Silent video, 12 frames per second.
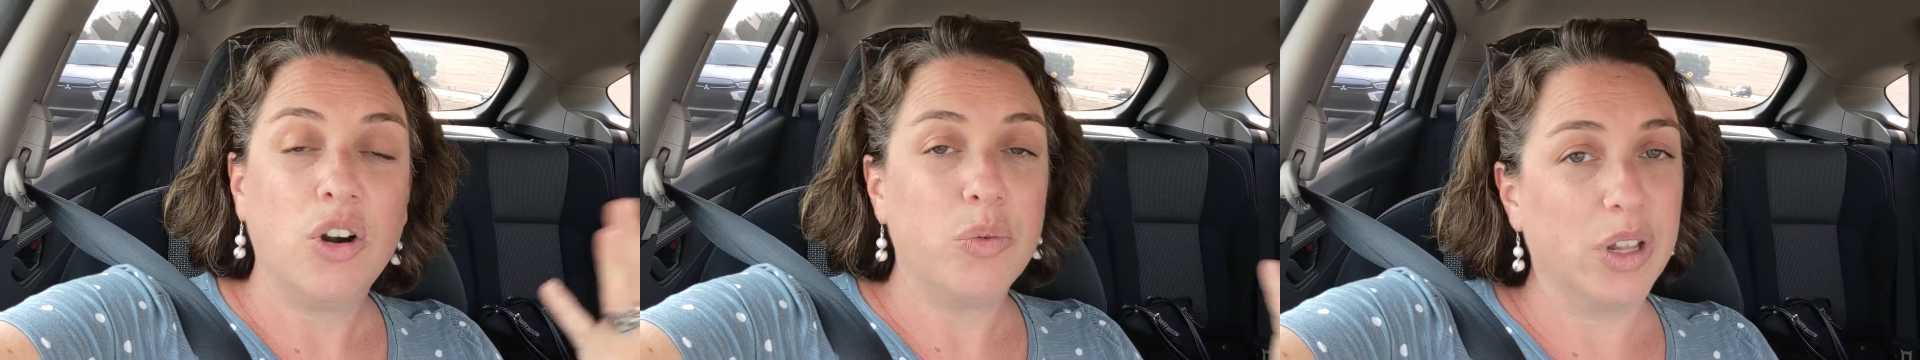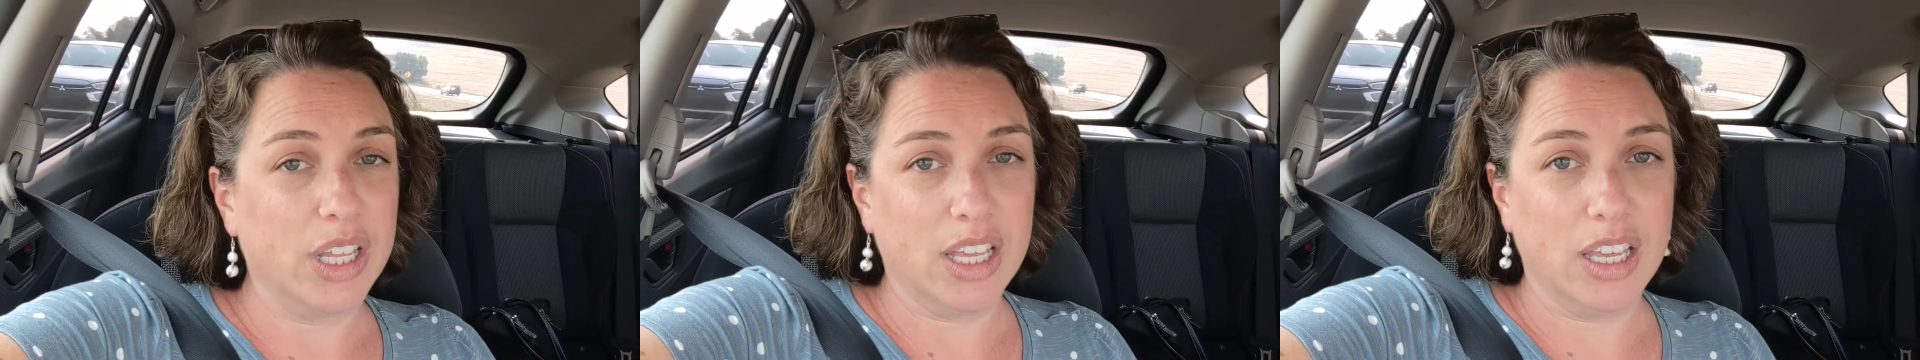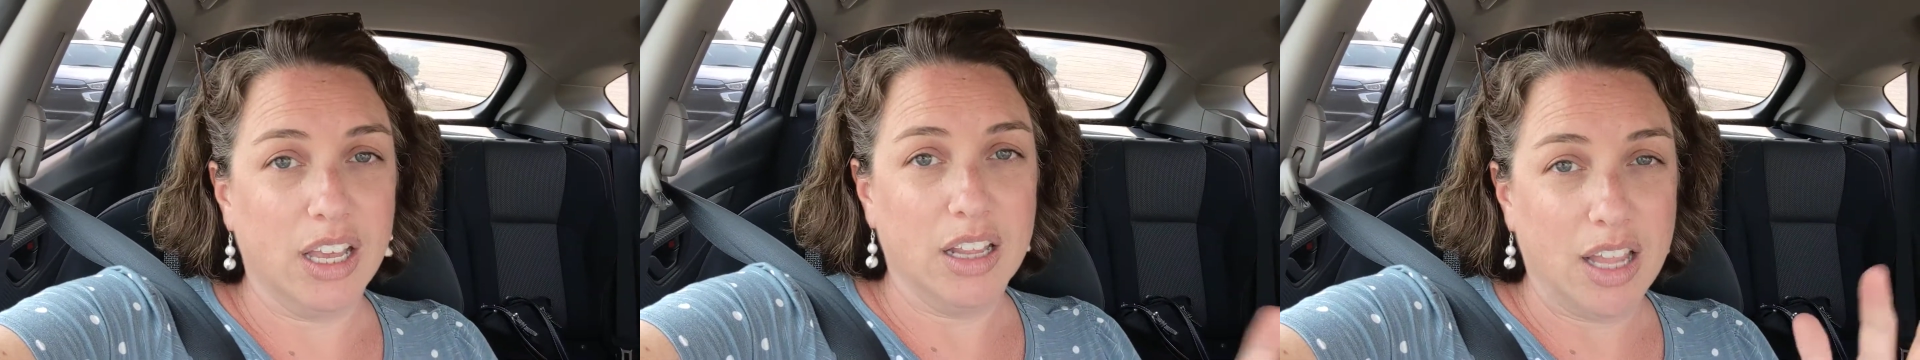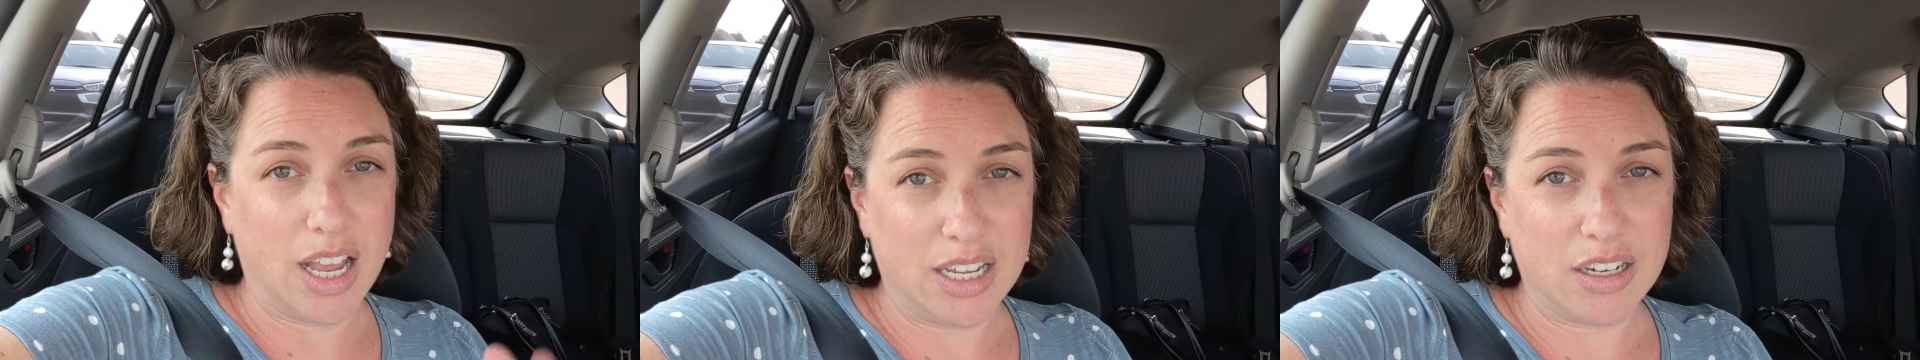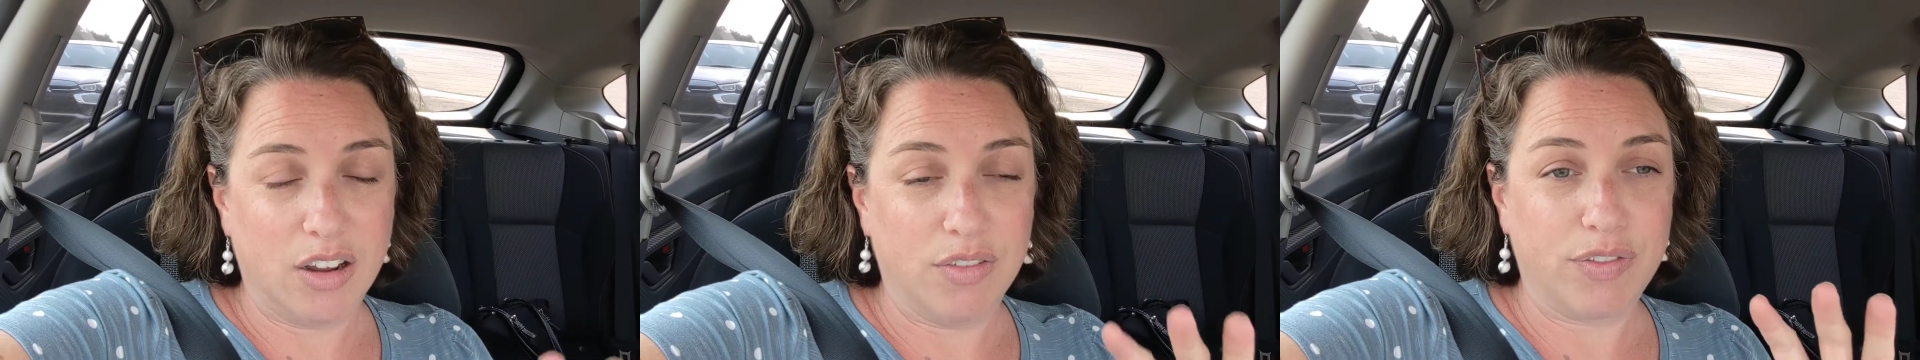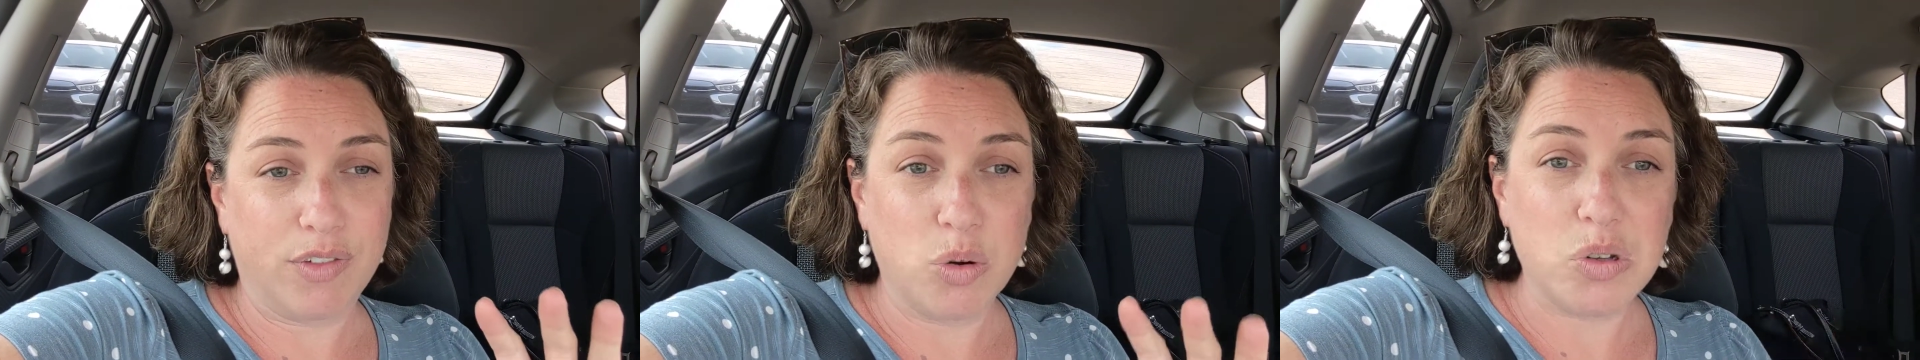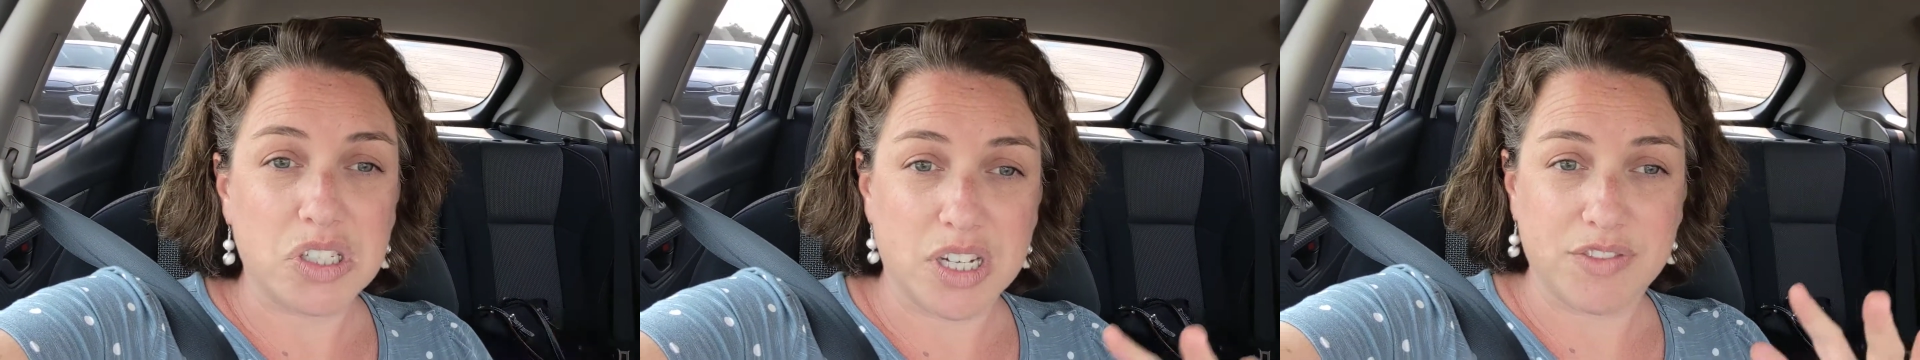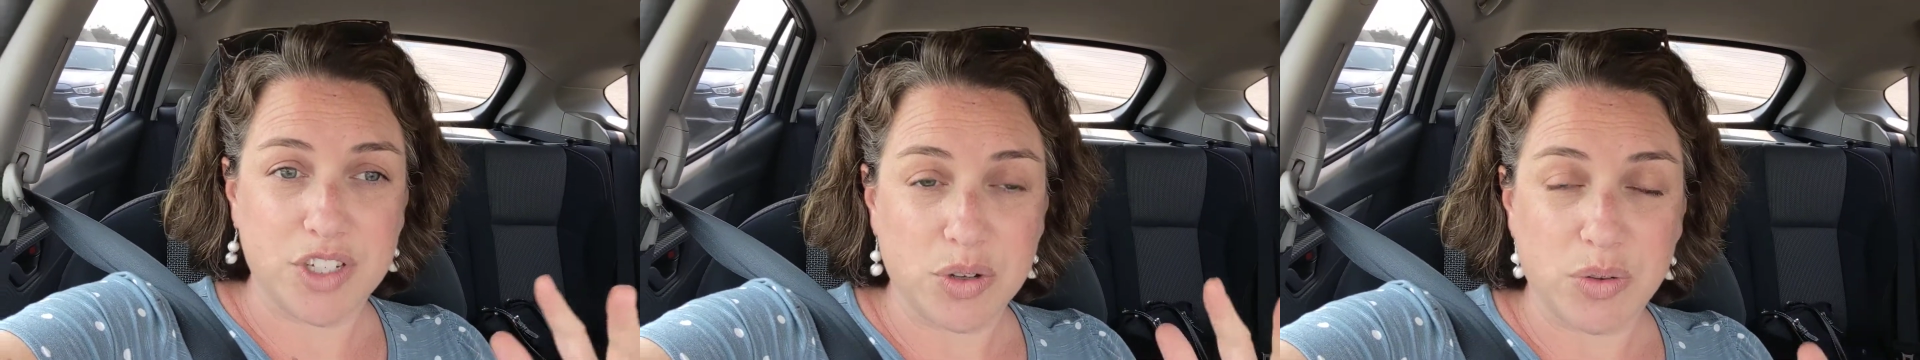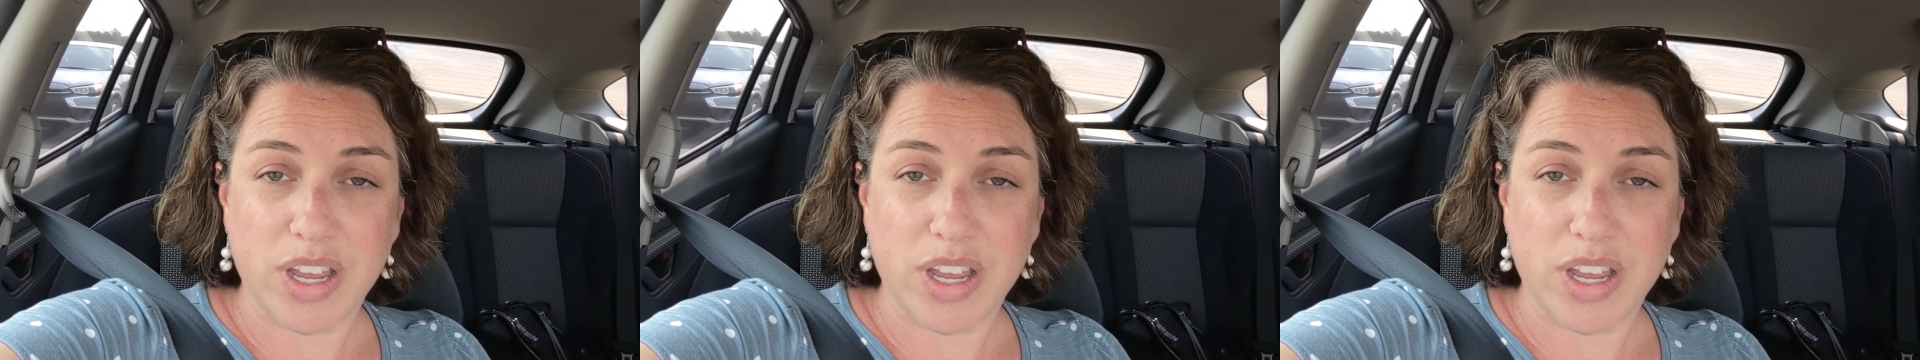really a lot of cool stuff to do